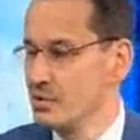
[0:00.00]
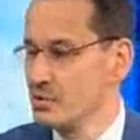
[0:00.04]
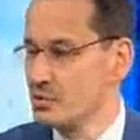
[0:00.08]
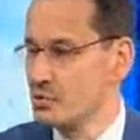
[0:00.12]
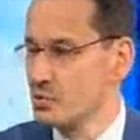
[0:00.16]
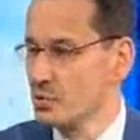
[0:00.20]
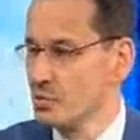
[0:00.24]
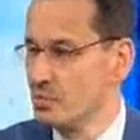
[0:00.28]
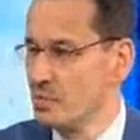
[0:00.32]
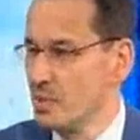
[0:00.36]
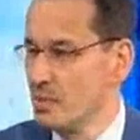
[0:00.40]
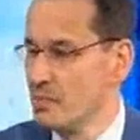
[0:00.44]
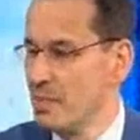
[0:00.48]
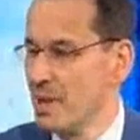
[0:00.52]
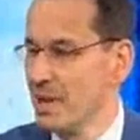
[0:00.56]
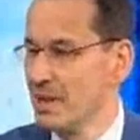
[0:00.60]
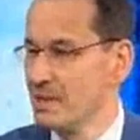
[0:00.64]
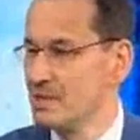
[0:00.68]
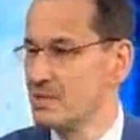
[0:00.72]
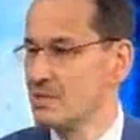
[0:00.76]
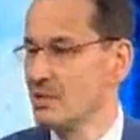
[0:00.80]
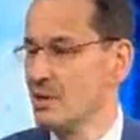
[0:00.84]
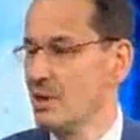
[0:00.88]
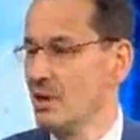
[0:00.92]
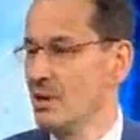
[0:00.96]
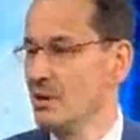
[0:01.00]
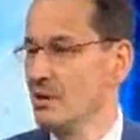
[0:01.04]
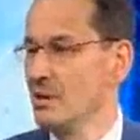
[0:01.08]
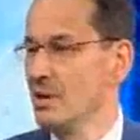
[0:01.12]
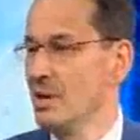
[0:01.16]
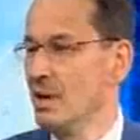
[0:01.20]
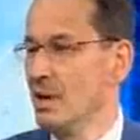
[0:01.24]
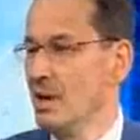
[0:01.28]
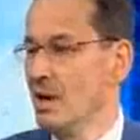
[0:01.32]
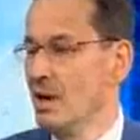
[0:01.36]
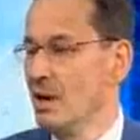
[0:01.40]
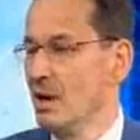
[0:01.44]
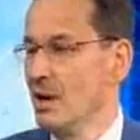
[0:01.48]
should be based on
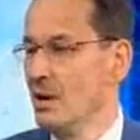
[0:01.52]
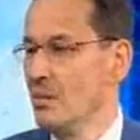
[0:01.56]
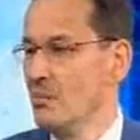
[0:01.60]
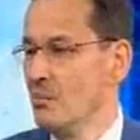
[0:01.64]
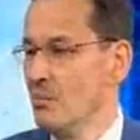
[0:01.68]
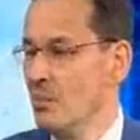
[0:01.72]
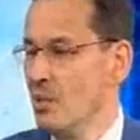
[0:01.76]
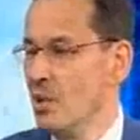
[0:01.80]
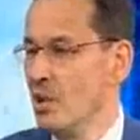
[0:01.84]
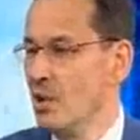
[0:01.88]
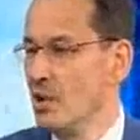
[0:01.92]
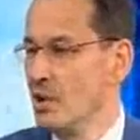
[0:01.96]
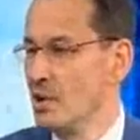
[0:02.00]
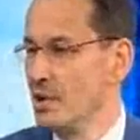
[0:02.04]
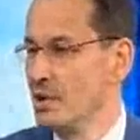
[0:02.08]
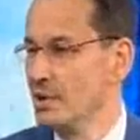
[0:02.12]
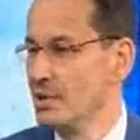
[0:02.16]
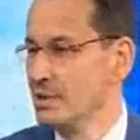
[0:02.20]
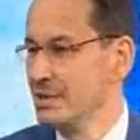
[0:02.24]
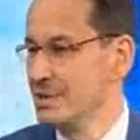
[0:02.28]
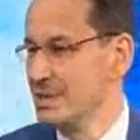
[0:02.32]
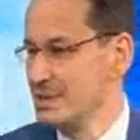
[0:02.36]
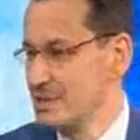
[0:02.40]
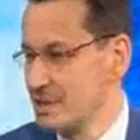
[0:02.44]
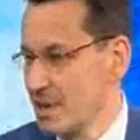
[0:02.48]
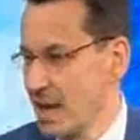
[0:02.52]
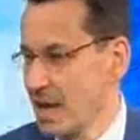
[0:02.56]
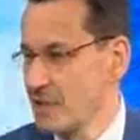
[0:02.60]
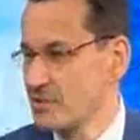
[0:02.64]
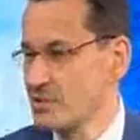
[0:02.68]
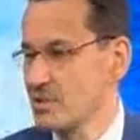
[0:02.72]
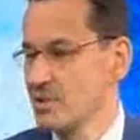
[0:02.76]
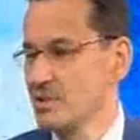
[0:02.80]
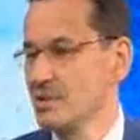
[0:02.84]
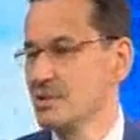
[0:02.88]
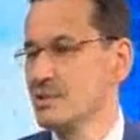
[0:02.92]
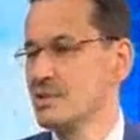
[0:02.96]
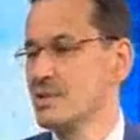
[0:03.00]
more
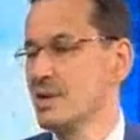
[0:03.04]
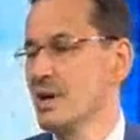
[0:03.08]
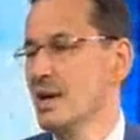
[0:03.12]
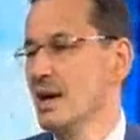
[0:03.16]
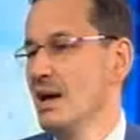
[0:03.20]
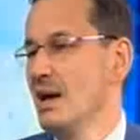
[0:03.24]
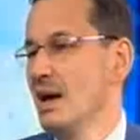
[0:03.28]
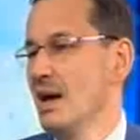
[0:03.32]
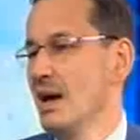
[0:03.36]
discussions,